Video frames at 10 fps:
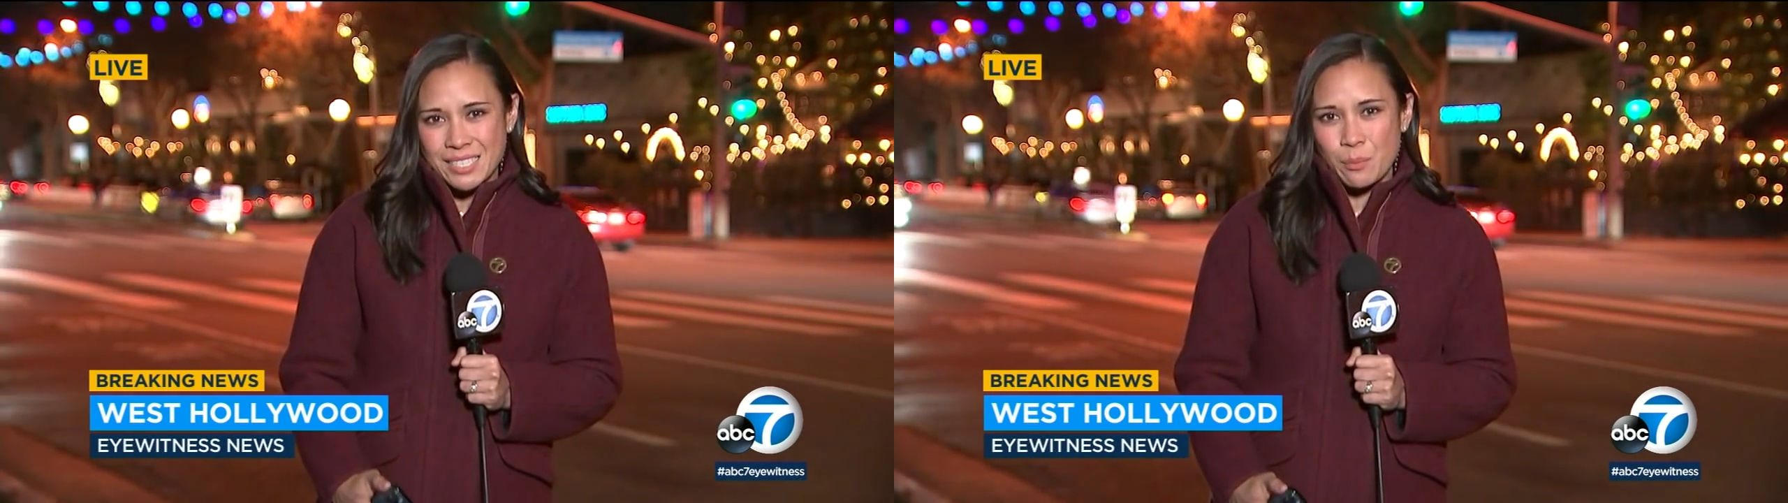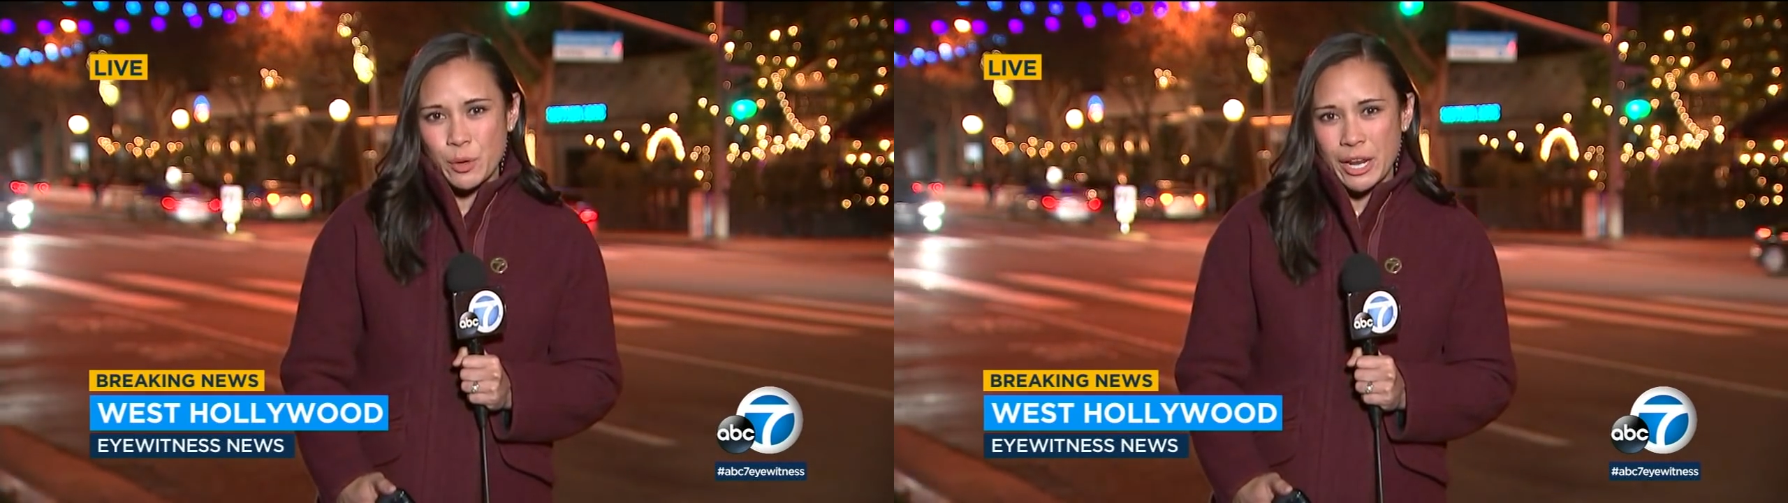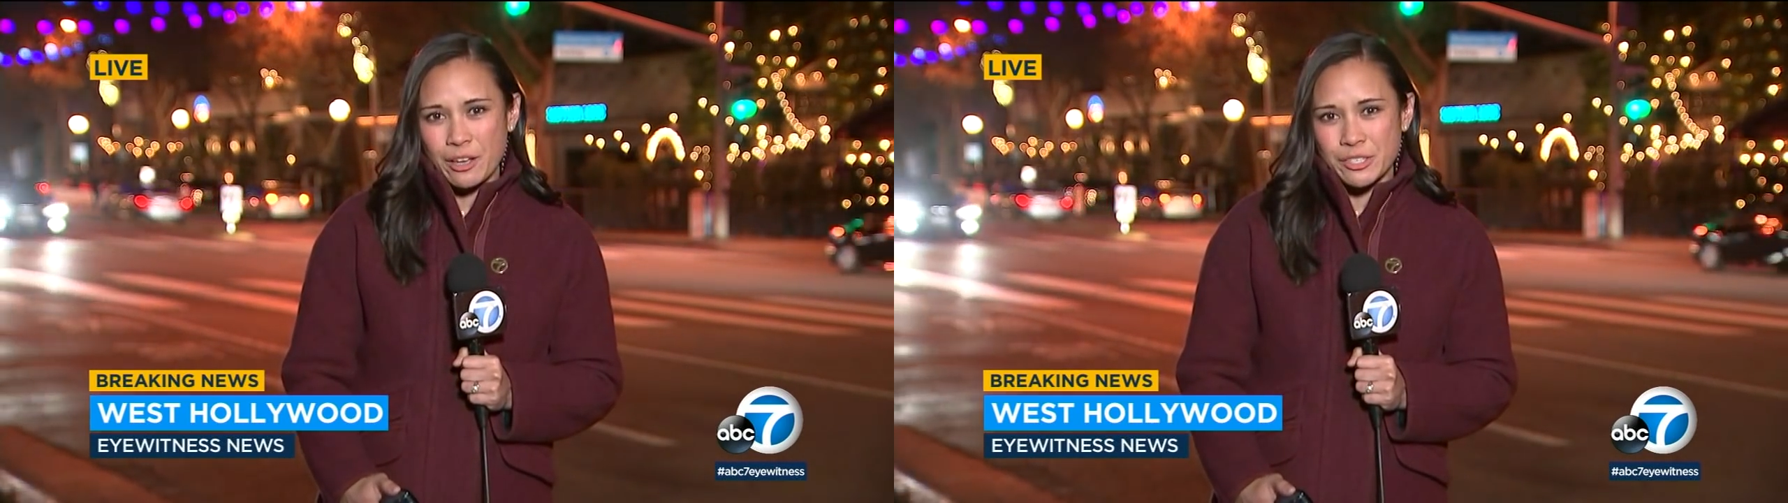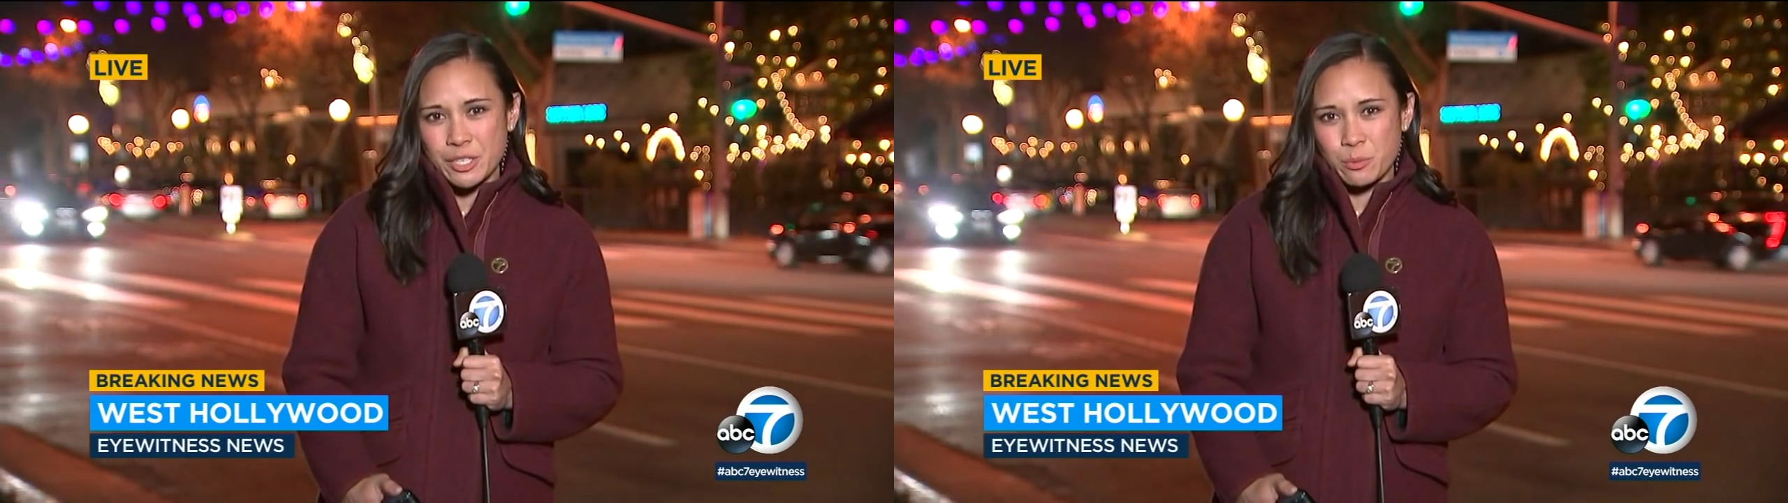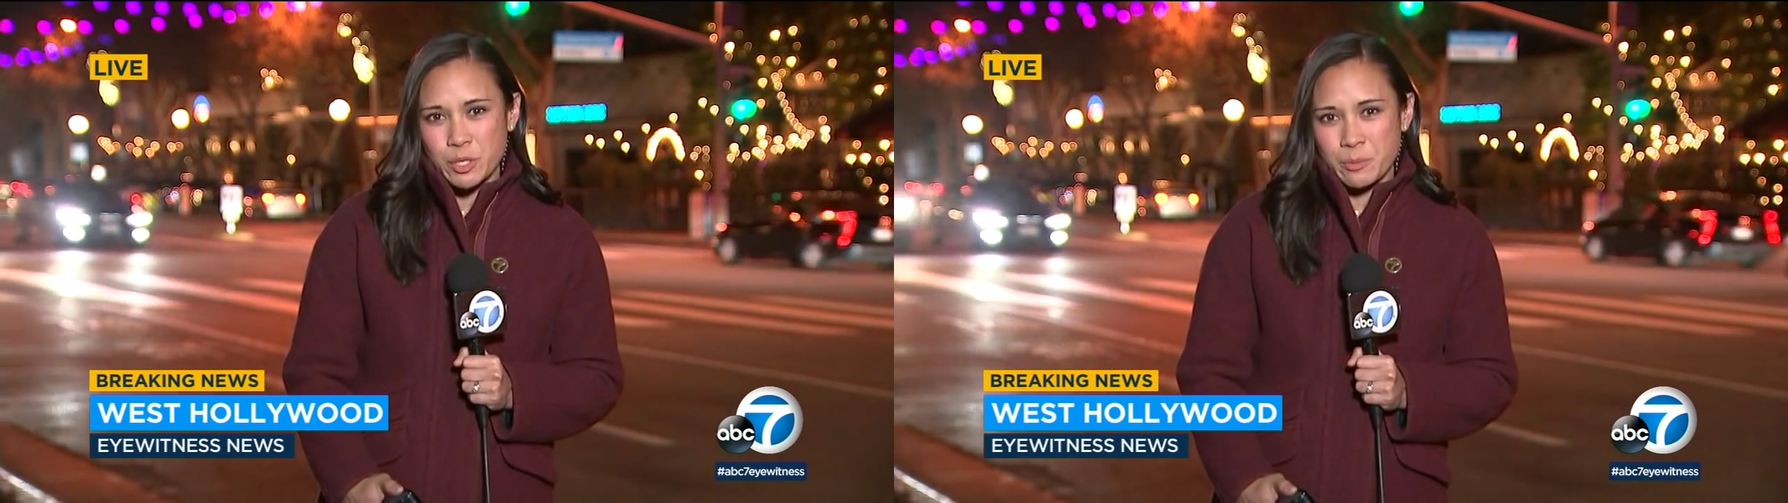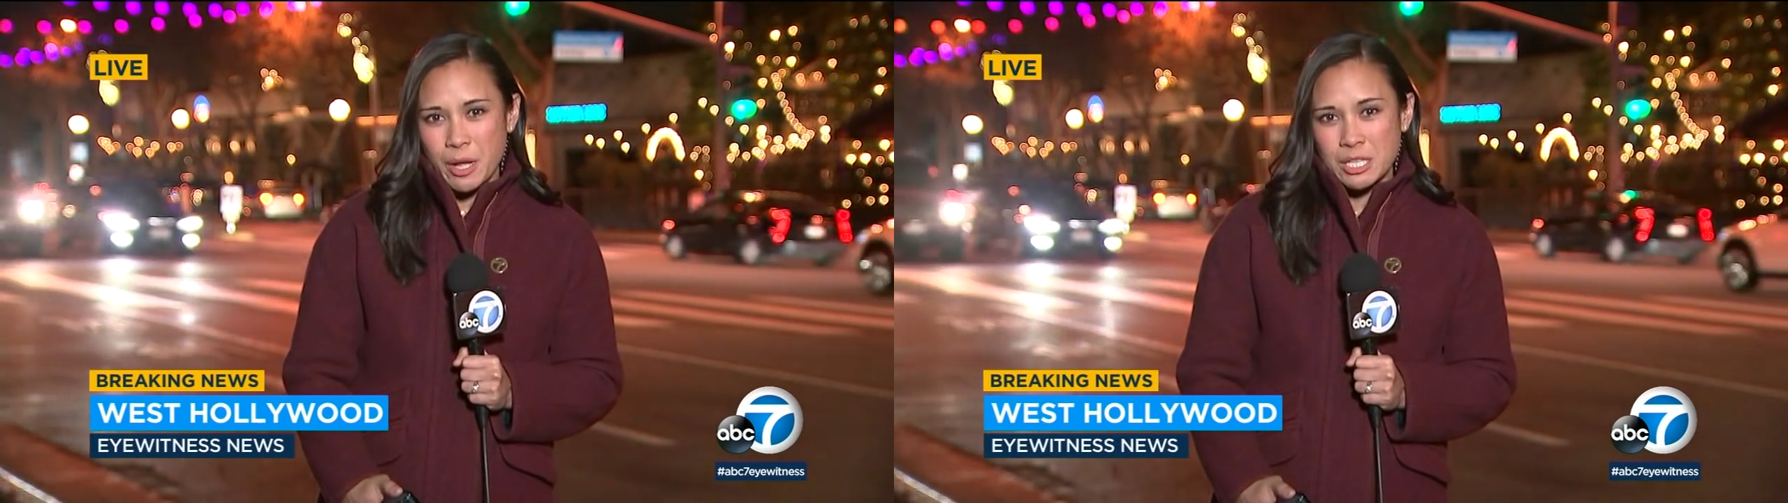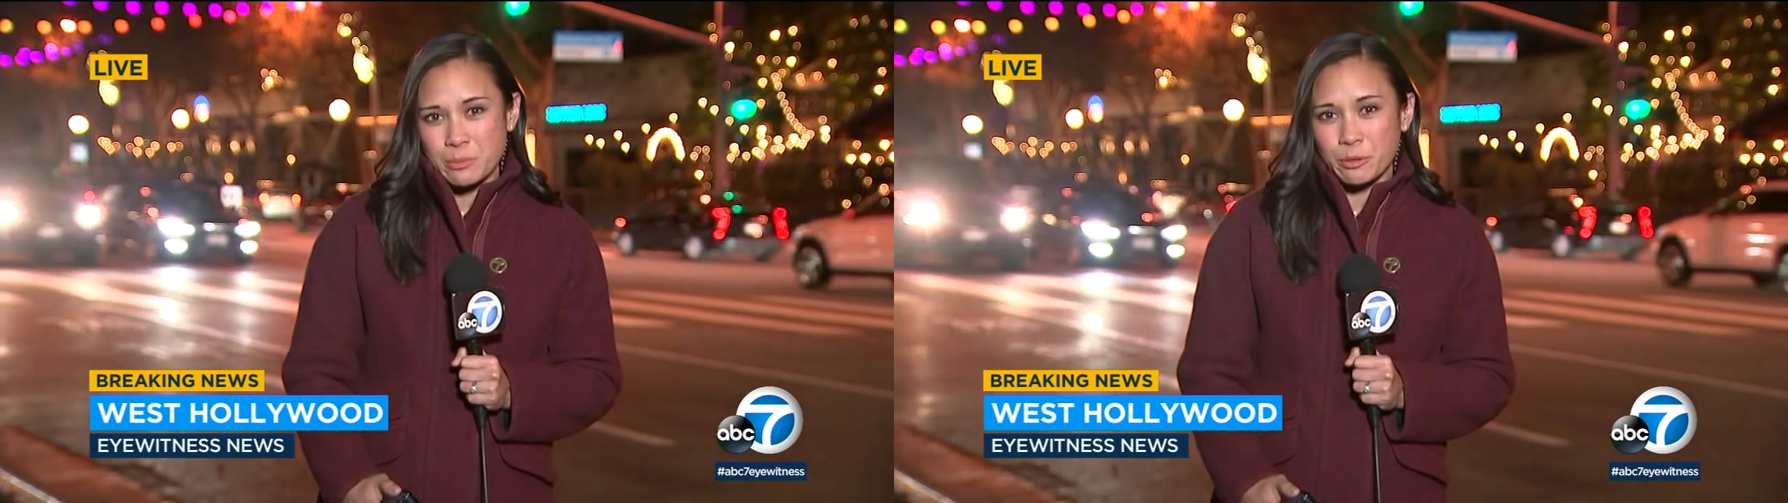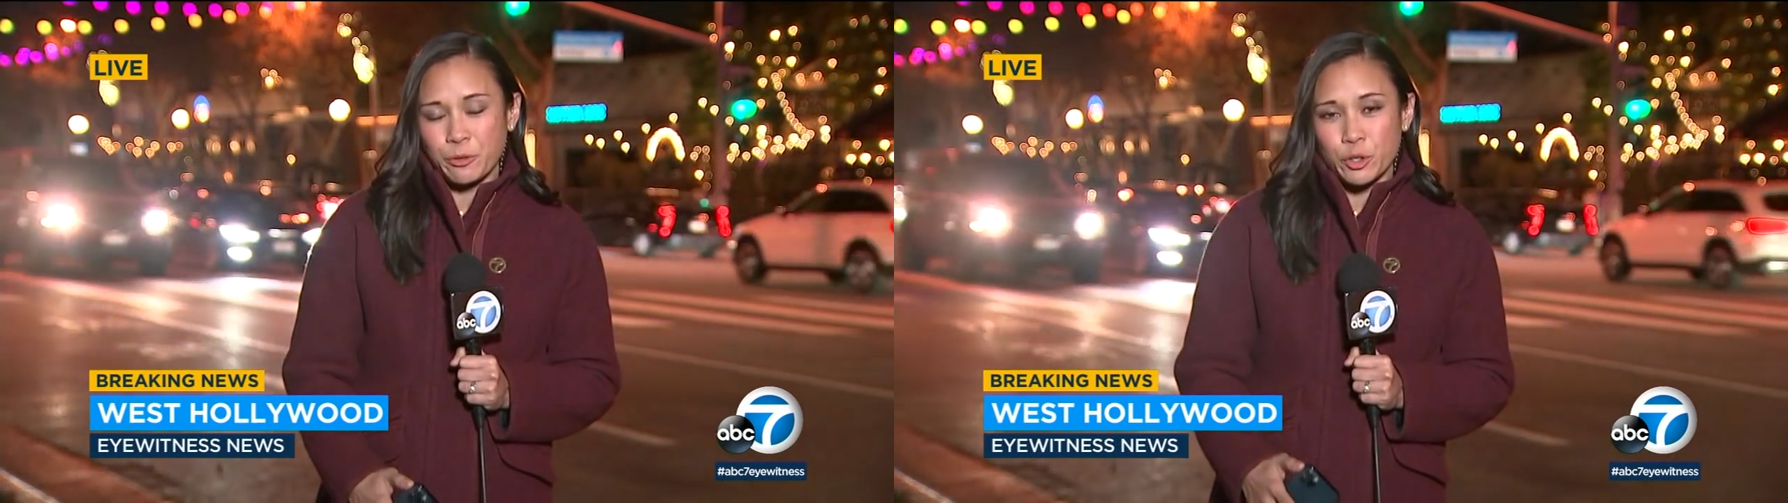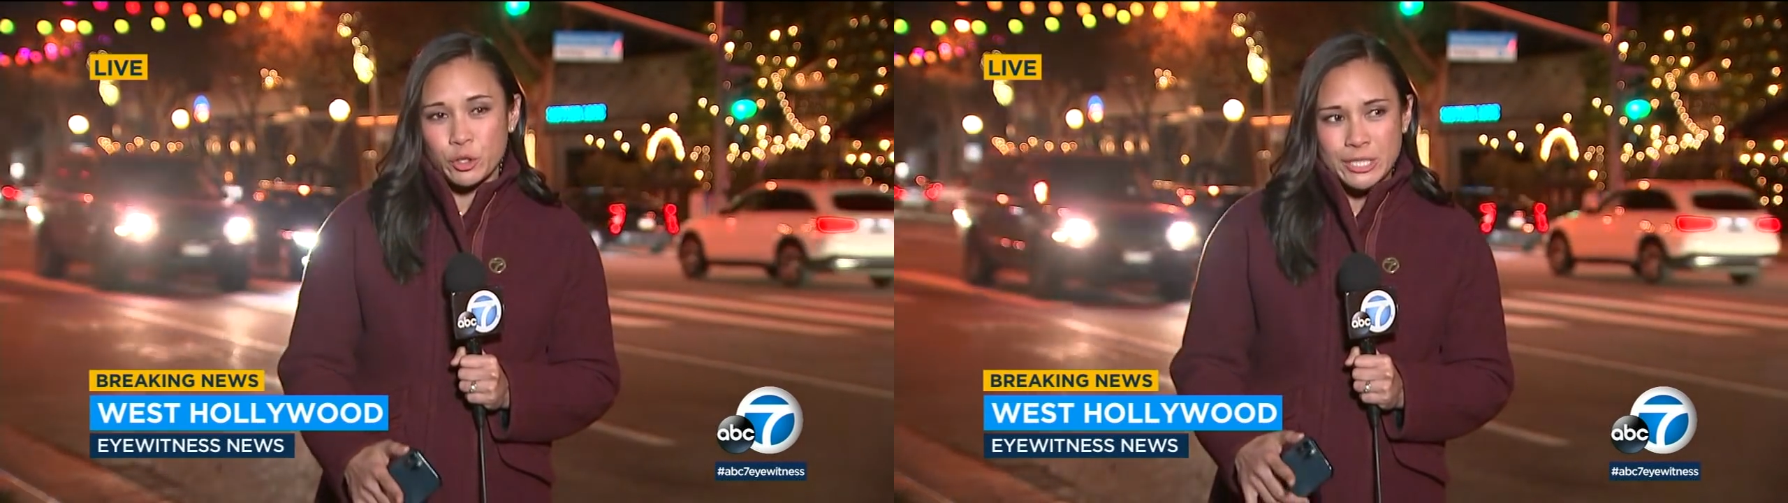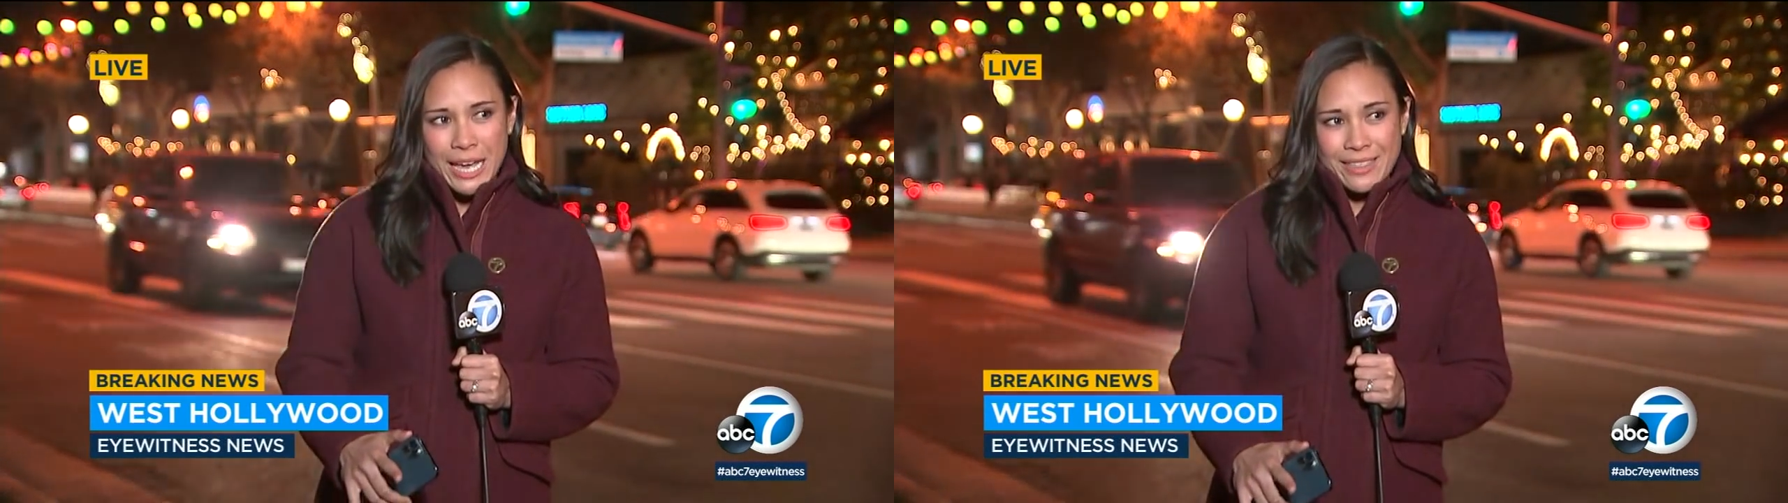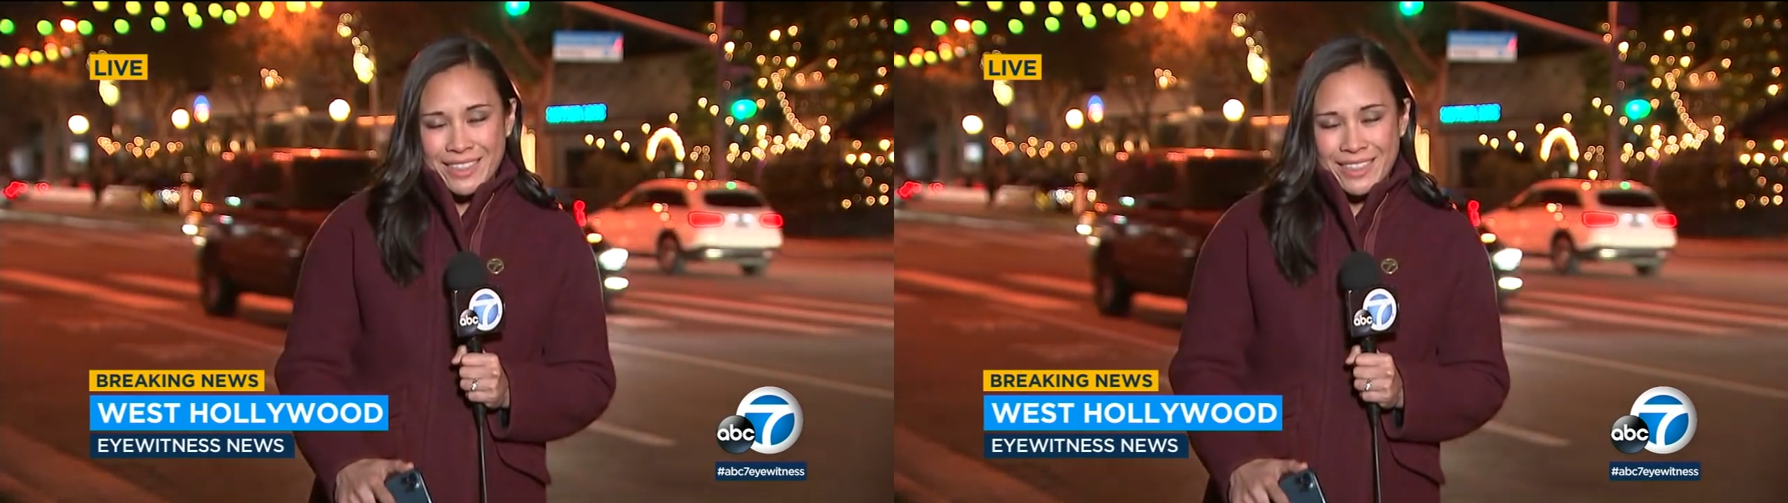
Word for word: someone else is responsible for their death,